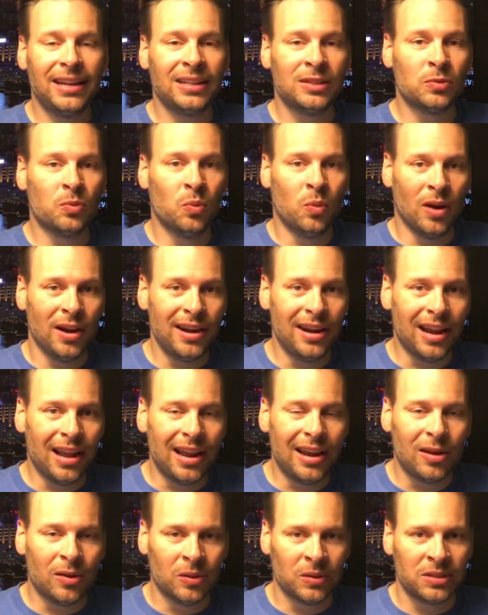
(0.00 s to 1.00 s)
is One
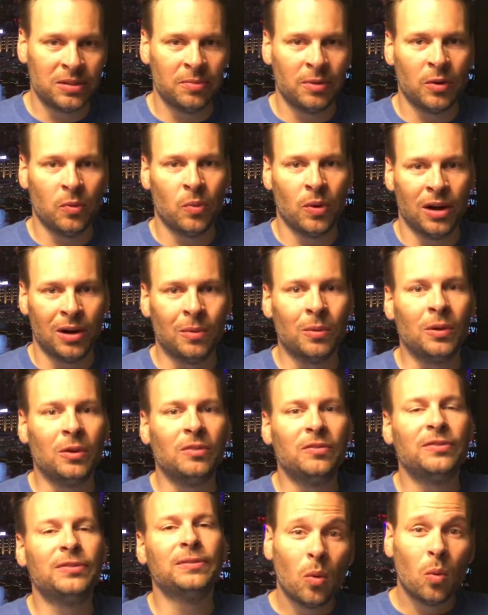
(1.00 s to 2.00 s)
Night Ultimate
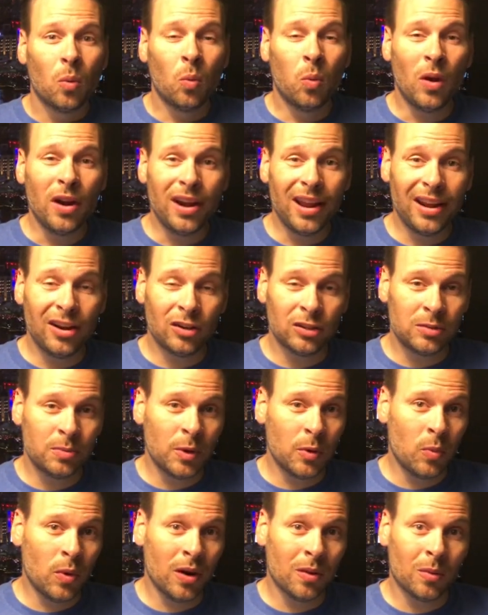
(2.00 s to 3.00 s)
Werewolf. One Night
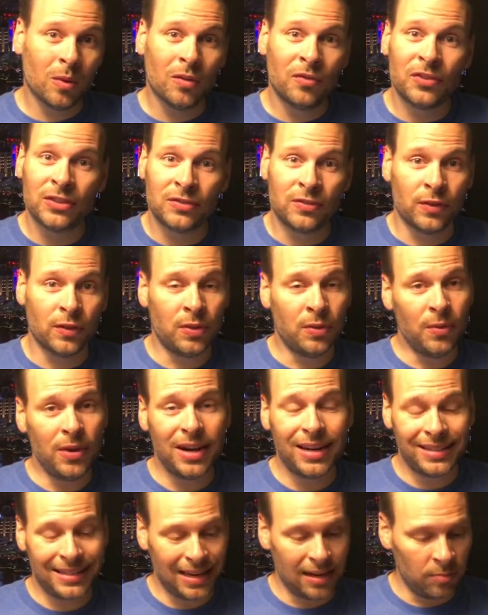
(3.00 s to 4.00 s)
Ultimate Werewolf is for 3
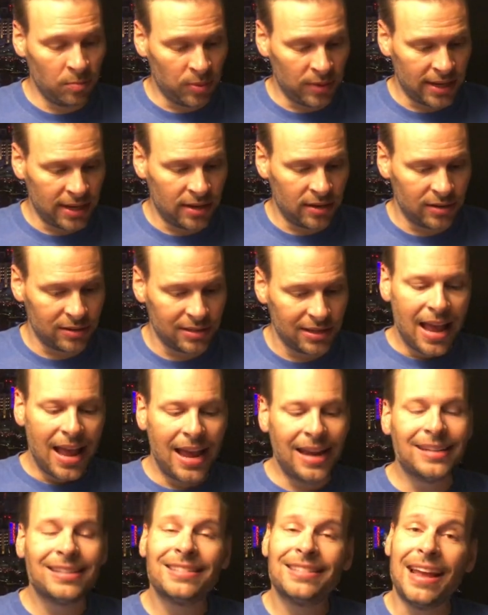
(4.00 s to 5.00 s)
to 10 players,
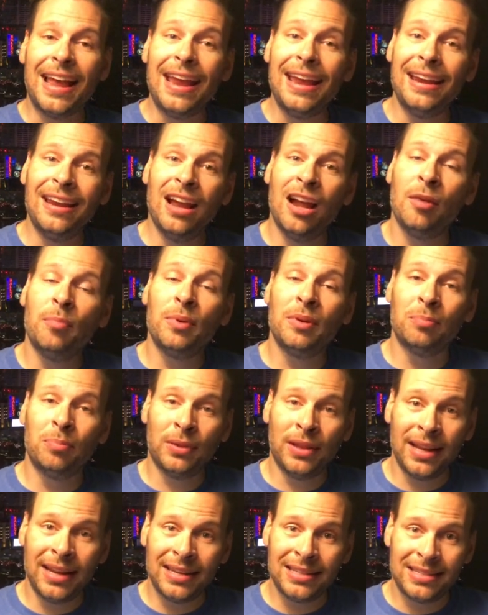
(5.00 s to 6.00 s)
ages 8 and up, and
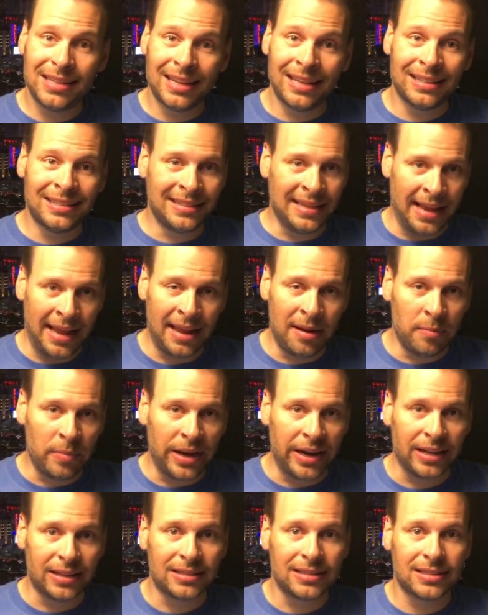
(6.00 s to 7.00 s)
plays in 10
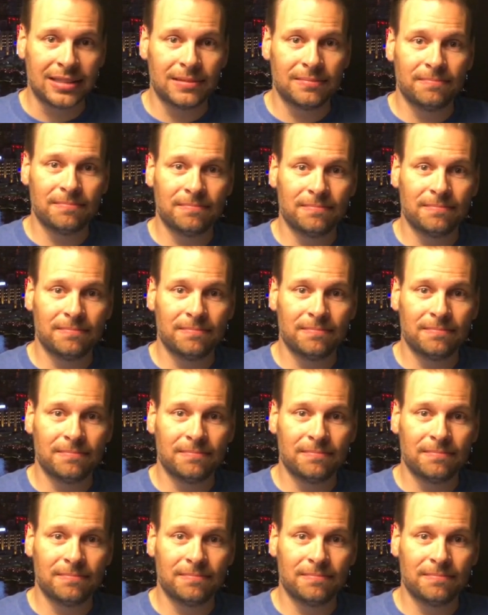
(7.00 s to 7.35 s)
minutes.